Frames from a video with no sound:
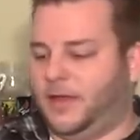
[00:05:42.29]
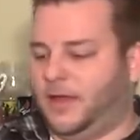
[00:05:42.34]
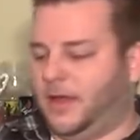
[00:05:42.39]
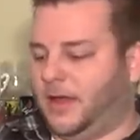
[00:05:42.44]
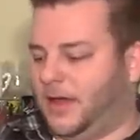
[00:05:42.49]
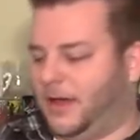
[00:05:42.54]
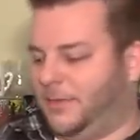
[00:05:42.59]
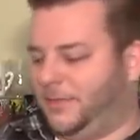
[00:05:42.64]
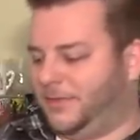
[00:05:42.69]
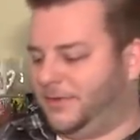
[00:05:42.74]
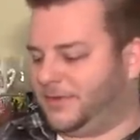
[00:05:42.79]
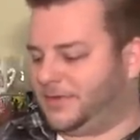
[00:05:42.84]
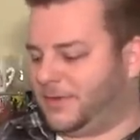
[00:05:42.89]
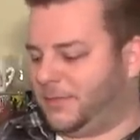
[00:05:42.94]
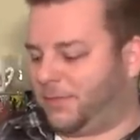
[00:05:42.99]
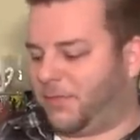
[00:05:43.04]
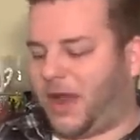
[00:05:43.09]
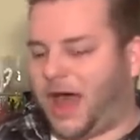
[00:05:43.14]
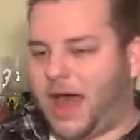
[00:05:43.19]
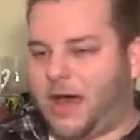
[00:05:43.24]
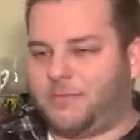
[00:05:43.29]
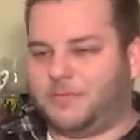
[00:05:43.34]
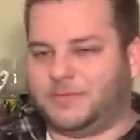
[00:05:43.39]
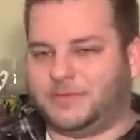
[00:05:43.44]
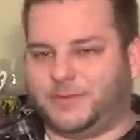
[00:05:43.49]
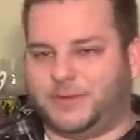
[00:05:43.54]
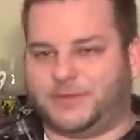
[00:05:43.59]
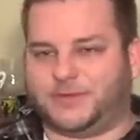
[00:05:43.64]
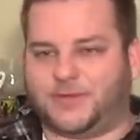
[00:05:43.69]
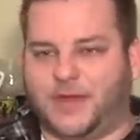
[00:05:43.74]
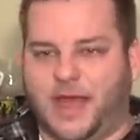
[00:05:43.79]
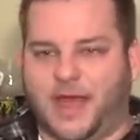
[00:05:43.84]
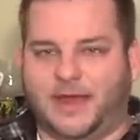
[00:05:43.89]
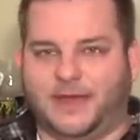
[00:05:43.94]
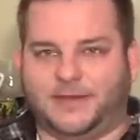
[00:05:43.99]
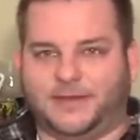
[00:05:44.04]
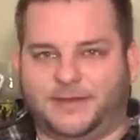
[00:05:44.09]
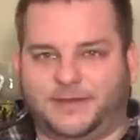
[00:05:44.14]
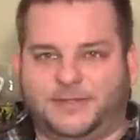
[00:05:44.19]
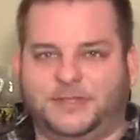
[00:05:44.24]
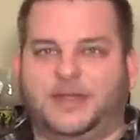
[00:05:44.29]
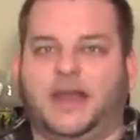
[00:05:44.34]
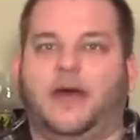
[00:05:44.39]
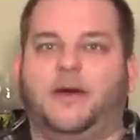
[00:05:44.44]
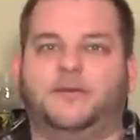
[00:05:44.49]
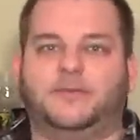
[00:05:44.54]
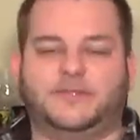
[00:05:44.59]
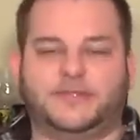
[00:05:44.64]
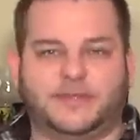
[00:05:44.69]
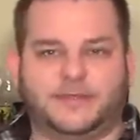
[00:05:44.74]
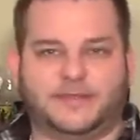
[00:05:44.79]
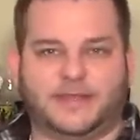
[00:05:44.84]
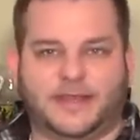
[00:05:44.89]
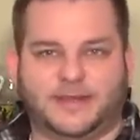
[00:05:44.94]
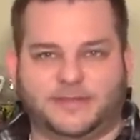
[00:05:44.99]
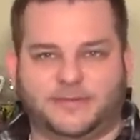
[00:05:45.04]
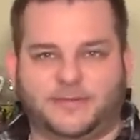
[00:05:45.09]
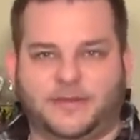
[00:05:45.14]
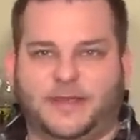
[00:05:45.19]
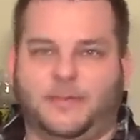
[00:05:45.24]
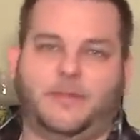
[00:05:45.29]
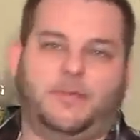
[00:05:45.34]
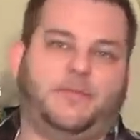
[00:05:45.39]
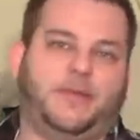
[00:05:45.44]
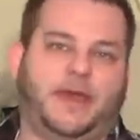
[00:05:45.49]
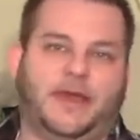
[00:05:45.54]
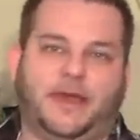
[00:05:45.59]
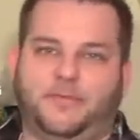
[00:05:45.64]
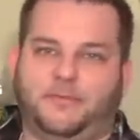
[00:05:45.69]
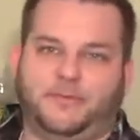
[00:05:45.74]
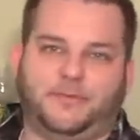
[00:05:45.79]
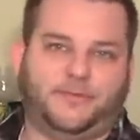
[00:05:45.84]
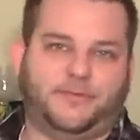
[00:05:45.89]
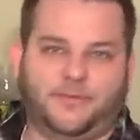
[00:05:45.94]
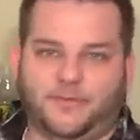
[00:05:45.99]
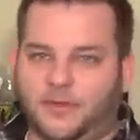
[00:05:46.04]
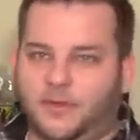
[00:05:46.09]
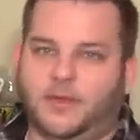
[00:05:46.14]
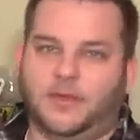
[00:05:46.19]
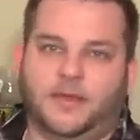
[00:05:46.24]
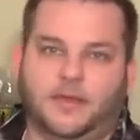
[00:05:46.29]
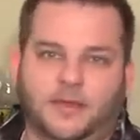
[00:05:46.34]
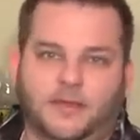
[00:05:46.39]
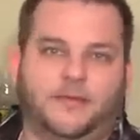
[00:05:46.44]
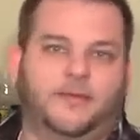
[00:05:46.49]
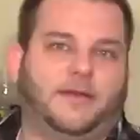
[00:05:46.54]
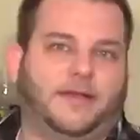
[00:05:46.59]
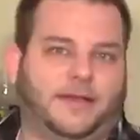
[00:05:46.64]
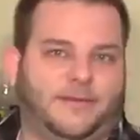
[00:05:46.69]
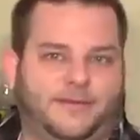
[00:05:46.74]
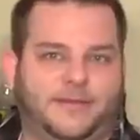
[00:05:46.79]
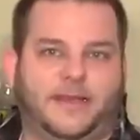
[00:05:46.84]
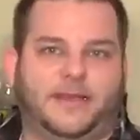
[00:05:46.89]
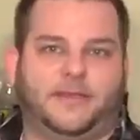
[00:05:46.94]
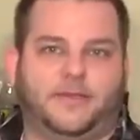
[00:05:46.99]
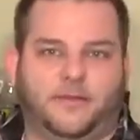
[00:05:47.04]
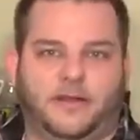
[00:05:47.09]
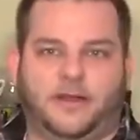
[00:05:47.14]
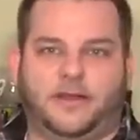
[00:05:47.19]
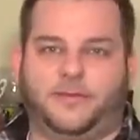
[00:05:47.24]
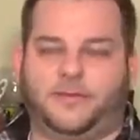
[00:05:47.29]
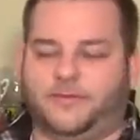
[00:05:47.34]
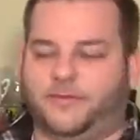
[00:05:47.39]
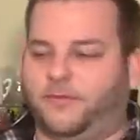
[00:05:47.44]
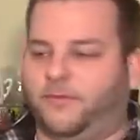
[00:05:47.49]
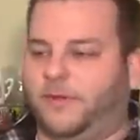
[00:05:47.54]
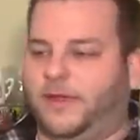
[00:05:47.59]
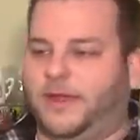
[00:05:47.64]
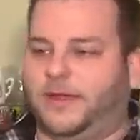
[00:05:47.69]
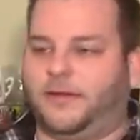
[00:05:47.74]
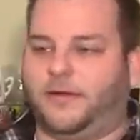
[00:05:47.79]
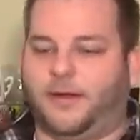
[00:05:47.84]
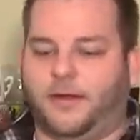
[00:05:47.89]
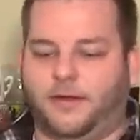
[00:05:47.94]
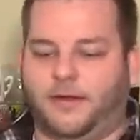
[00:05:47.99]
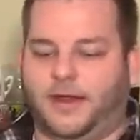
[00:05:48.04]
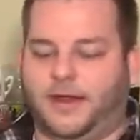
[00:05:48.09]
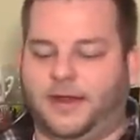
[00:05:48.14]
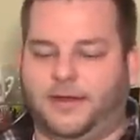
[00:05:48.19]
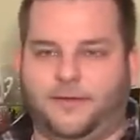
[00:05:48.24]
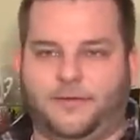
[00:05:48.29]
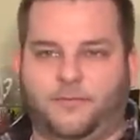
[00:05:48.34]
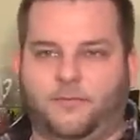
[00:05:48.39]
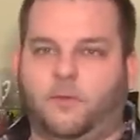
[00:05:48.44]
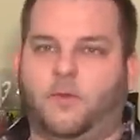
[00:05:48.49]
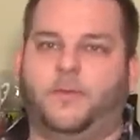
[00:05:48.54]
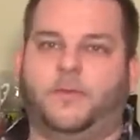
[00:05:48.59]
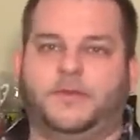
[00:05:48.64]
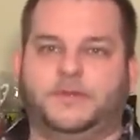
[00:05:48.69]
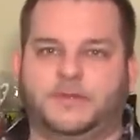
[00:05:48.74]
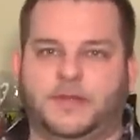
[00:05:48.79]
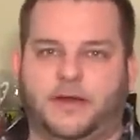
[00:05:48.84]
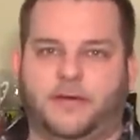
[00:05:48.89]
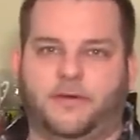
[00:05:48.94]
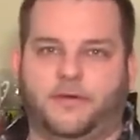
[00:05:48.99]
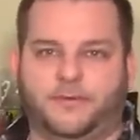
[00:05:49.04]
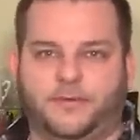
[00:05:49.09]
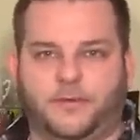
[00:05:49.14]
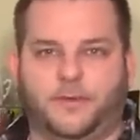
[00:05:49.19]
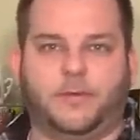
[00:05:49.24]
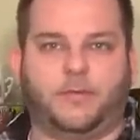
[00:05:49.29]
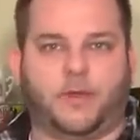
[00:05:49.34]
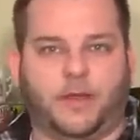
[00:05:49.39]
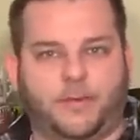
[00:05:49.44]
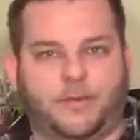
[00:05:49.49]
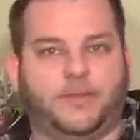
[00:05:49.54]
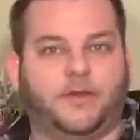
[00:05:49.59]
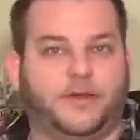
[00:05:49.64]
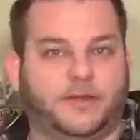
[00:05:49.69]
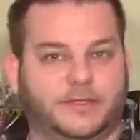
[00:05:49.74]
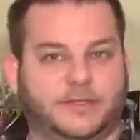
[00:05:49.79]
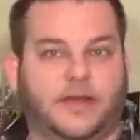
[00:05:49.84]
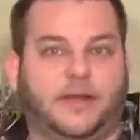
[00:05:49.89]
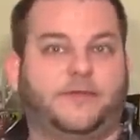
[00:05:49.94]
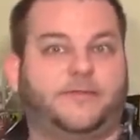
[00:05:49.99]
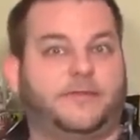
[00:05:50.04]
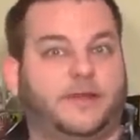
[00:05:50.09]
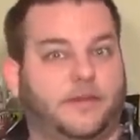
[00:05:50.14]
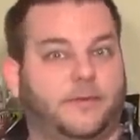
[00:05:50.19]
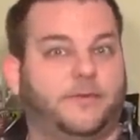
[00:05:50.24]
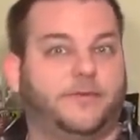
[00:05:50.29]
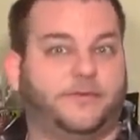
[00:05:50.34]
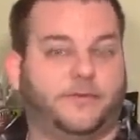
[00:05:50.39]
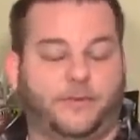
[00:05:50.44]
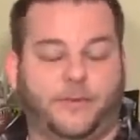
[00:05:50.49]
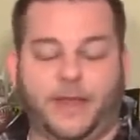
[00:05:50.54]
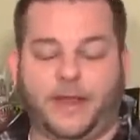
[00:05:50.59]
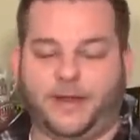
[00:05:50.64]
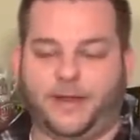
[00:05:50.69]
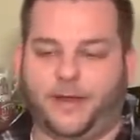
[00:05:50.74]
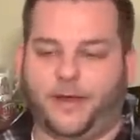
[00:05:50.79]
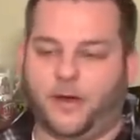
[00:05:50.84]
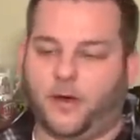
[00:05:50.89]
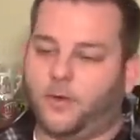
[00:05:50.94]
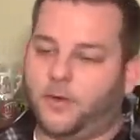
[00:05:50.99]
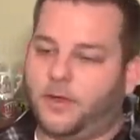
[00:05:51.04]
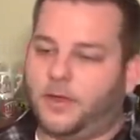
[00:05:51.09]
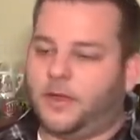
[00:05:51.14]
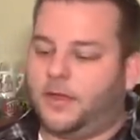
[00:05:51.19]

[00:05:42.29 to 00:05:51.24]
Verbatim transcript: Um, there's some problems with trying to joust, essentially. I mean, Patton was, like I said, thought he was a reincarnated Roman general, so he probably thought jousting was the way to go.